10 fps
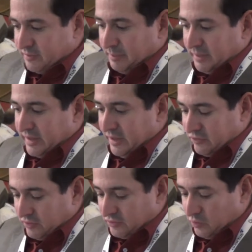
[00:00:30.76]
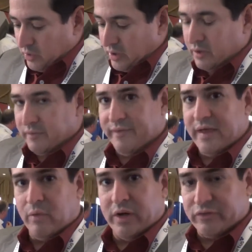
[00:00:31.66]
some applications where
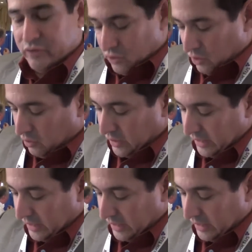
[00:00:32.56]
they want to go